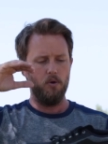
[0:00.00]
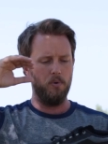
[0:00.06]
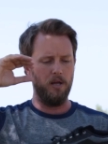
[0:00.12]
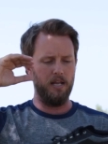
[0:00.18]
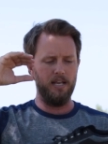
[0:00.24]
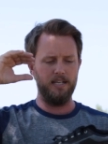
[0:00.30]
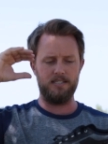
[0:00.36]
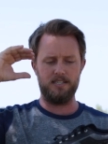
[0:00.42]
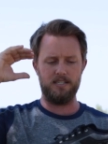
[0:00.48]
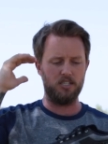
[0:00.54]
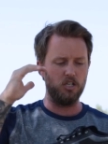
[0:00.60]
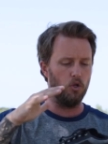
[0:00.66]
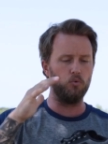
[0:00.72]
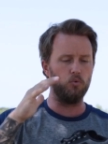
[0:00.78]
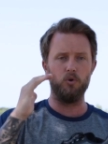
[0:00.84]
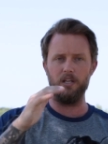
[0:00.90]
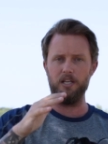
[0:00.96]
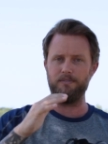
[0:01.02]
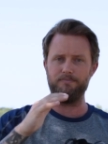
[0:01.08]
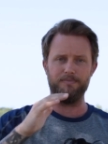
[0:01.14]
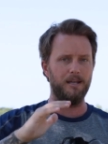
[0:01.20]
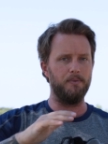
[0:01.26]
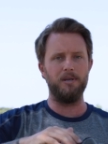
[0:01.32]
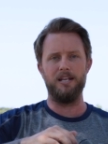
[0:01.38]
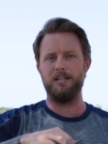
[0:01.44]
but it's still really,
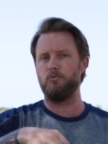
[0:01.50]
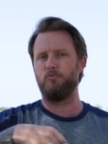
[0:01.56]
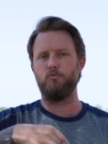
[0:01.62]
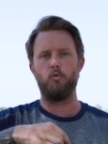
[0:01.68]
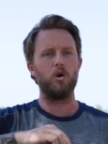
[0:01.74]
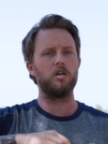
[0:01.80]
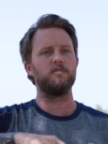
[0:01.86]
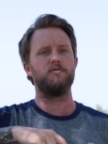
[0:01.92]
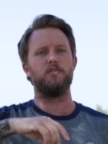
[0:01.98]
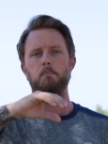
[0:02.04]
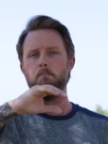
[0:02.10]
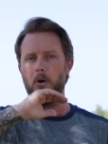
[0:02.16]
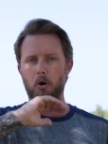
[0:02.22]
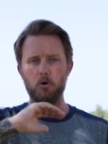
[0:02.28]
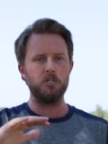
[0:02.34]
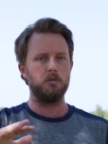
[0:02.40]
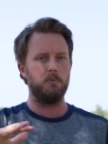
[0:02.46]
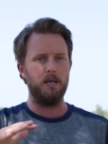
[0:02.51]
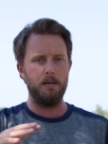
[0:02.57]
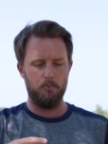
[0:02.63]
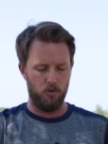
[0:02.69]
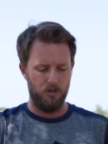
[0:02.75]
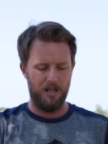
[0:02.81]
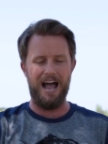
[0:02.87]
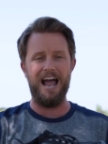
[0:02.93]
I mean, it works for most
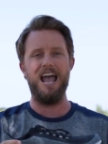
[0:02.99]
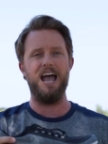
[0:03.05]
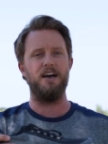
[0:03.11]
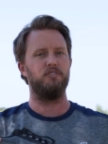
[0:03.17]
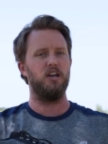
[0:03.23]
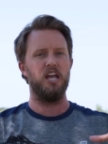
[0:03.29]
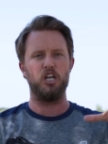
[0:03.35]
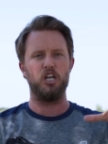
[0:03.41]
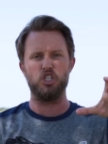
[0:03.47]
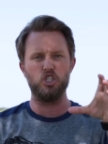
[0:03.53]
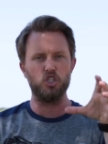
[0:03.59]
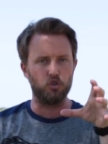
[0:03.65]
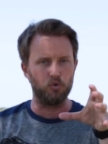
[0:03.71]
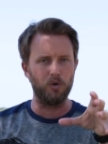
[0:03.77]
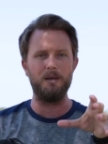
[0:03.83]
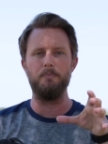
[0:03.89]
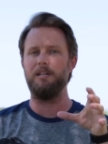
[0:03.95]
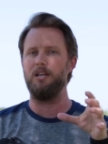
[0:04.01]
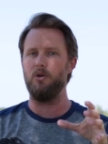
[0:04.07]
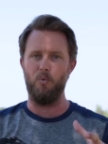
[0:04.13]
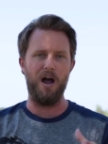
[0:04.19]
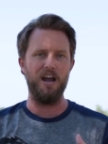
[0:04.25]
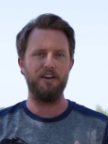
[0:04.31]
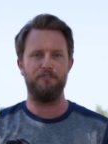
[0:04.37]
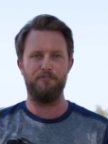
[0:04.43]
people. I have extremely
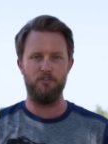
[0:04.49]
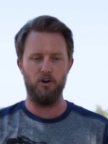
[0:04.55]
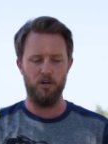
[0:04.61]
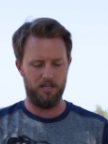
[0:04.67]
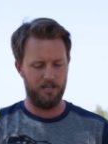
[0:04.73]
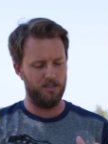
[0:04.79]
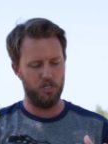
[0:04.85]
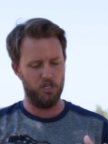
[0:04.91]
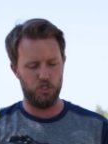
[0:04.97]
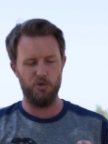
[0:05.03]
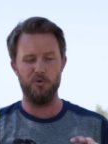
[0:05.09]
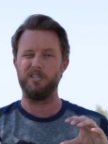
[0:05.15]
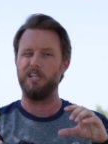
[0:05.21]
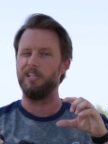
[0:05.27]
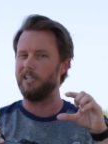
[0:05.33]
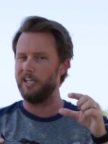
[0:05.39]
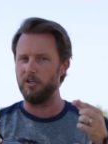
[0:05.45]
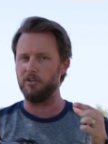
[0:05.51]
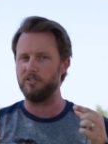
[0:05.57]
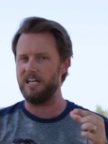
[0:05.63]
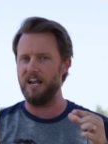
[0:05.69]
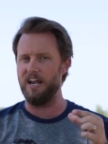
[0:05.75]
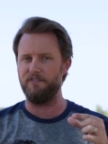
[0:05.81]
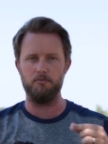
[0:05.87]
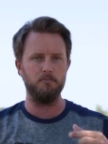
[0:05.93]
wide foot and this shoe is a little
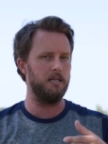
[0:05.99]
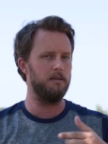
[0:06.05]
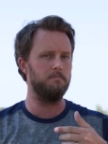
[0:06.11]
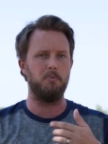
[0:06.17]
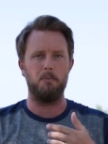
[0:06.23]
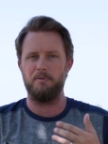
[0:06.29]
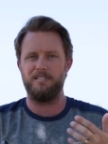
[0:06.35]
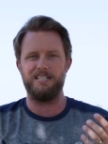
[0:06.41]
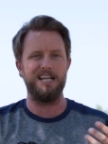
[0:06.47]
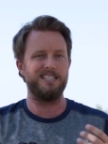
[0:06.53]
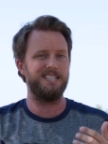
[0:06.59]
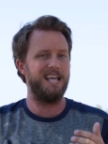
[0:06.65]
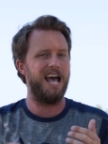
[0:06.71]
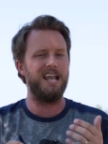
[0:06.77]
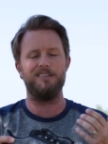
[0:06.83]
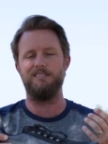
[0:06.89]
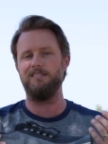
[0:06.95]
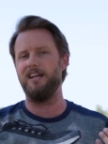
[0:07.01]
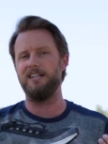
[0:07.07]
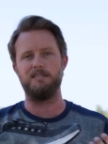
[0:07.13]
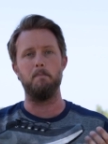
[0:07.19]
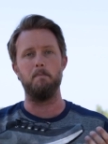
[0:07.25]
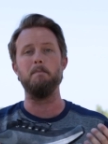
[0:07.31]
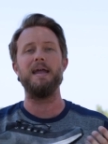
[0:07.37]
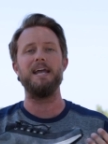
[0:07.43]
tight for me, but besides that,
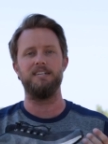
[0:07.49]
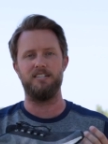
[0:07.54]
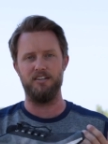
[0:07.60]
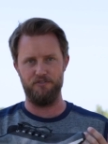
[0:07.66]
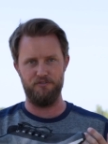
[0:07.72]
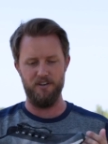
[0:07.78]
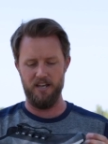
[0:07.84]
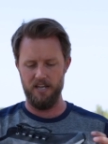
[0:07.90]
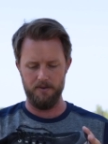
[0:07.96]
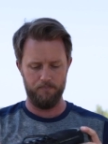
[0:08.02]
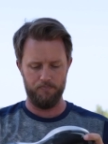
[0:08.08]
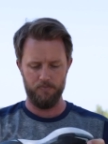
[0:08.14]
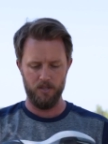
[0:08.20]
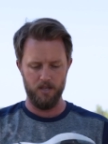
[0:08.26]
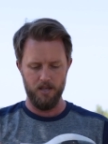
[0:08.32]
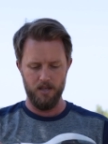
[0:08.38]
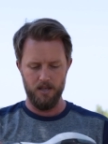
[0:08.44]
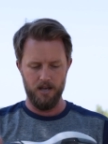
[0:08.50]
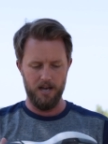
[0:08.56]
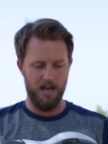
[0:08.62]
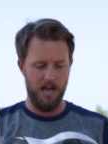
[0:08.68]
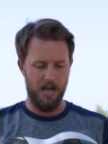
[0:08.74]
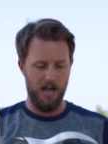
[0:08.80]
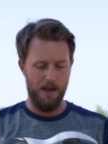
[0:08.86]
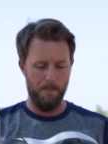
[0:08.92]
it's amazing fit.
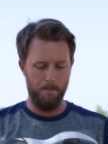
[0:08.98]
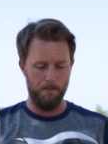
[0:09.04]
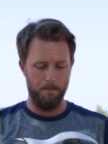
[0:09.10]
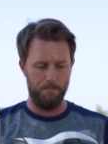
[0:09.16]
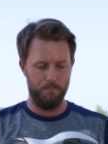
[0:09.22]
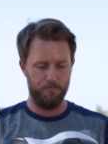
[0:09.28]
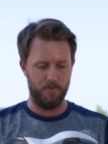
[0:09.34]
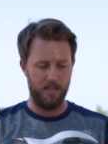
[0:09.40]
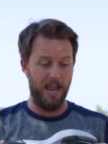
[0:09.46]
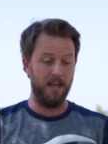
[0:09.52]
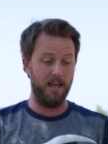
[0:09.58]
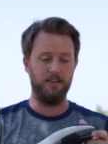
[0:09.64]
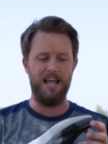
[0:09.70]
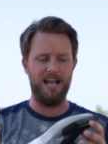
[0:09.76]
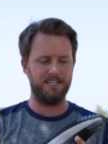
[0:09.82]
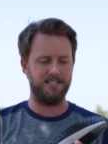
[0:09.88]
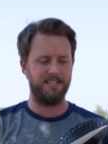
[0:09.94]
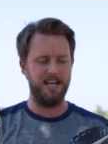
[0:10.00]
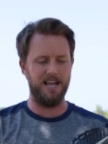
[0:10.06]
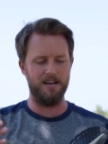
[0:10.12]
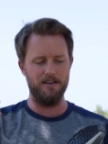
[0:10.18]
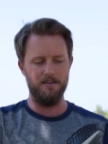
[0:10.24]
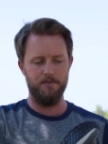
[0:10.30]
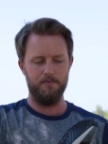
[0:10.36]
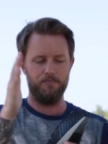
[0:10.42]
And last
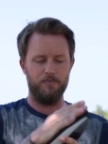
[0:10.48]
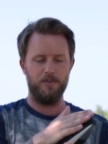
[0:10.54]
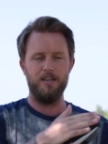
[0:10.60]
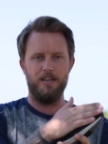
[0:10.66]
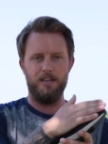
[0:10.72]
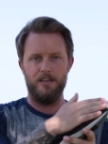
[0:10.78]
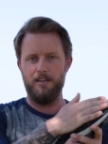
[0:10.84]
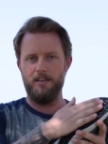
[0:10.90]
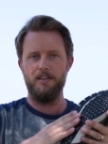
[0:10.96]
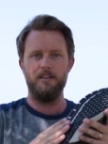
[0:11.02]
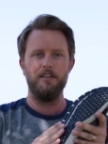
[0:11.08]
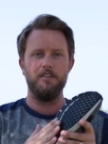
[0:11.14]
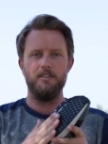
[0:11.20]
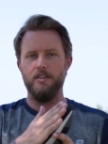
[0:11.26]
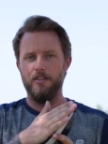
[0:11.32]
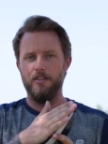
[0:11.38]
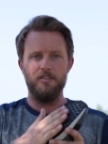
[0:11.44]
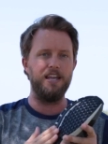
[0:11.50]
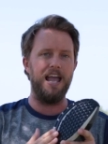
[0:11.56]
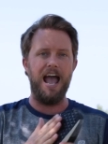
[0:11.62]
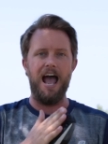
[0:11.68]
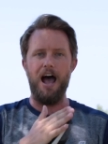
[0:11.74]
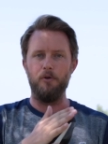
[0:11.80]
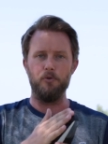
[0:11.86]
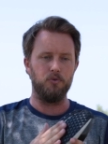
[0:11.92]
thing, the
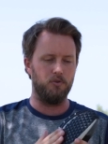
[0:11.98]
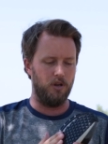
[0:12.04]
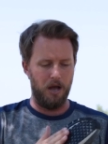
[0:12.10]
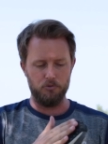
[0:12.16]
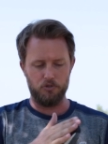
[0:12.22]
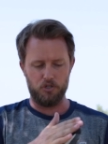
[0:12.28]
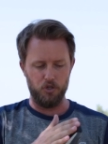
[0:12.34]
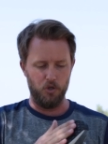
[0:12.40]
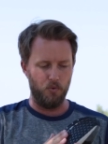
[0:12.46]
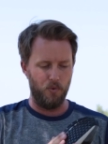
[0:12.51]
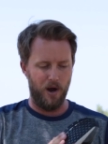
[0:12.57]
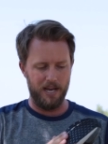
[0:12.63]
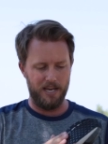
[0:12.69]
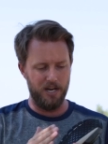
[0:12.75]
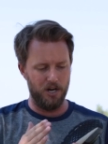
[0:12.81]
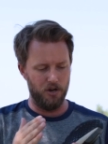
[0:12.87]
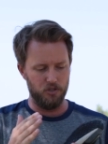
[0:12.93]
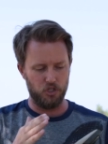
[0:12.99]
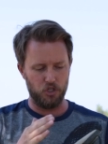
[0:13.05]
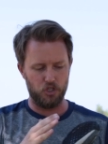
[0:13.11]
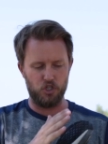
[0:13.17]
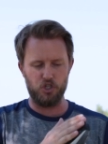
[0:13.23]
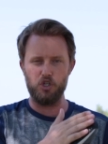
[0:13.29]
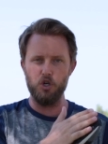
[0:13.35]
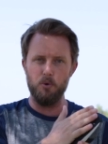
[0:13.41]
outsole right here. This is
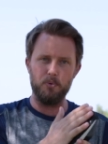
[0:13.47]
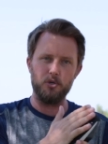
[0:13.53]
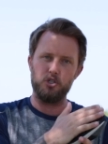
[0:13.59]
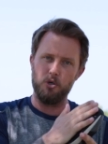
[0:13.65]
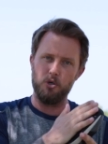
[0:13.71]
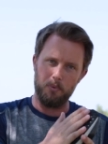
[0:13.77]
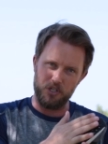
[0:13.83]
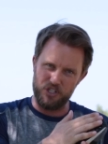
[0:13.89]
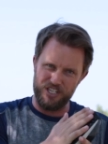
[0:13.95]
super, super